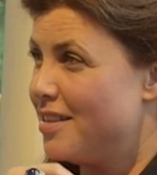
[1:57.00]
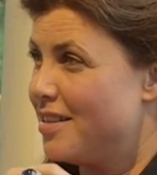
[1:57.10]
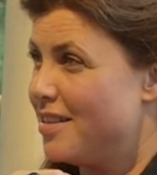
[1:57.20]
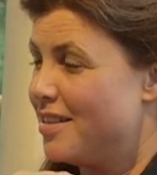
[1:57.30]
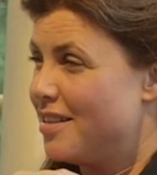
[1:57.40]

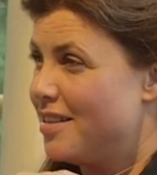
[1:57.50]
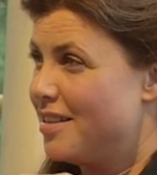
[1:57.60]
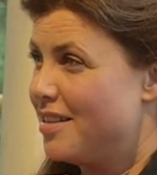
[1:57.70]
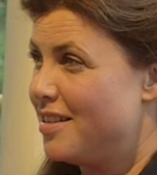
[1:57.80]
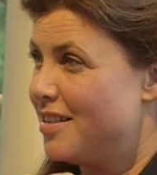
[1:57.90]

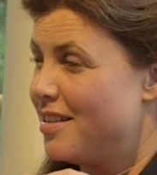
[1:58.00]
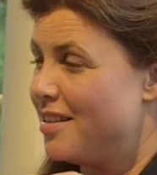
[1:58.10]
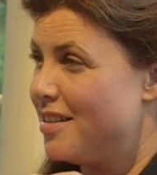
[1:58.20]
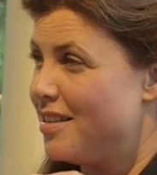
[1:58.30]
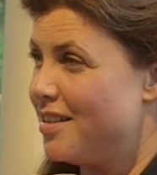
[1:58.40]

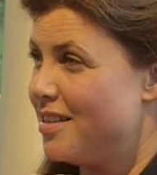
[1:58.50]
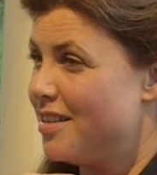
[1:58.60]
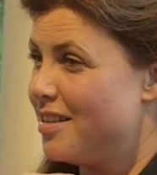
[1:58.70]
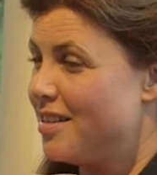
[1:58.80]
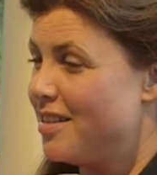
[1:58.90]

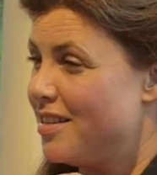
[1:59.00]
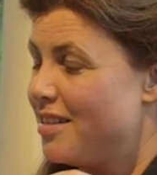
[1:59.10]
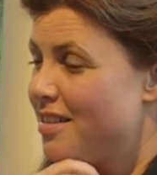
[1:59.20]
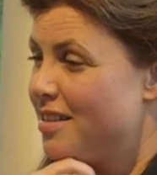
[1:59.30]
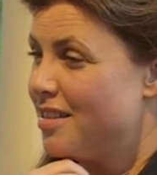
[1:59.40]

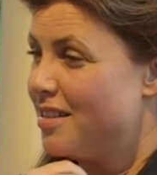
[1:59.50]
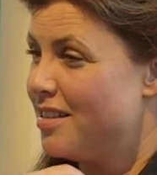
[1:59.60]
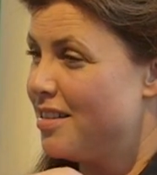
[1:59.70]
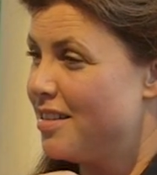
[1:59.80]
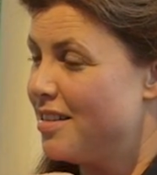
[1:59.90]

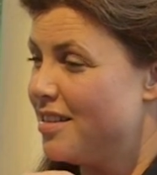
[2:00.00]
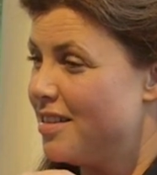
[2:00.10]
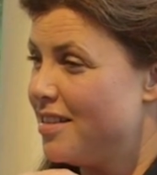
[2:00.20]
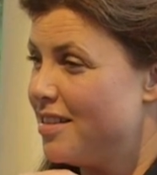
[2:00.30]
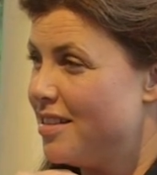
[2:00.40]

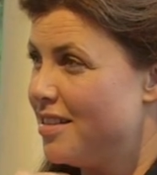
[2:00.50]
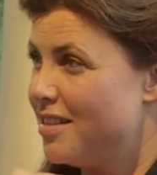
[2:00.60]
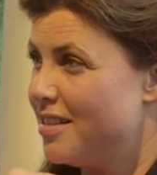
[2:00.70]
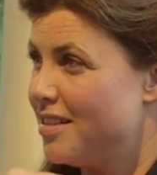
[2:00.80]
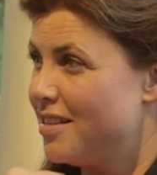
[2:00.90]

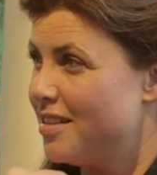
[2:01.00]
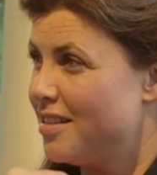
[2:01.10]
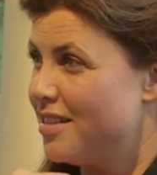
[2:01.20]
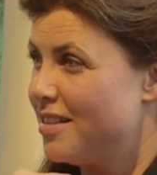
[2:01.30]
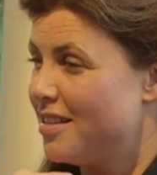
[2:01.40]

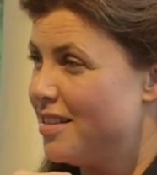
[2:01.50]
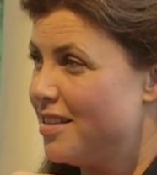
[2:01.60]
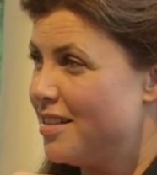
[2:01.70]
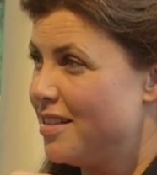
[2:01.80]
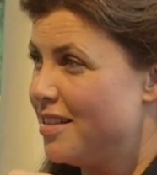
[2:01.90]

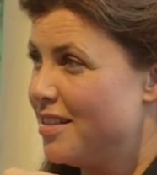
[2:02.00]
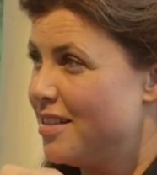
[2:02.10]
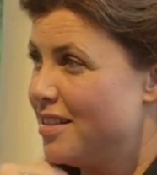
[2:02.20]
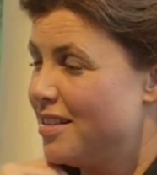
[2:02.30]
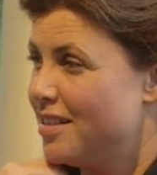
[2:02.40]

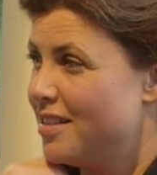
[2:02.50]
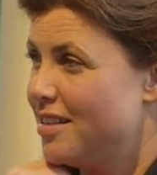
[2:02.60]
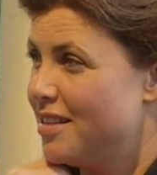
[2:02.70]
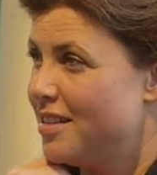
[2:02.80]
This person isn't speaking.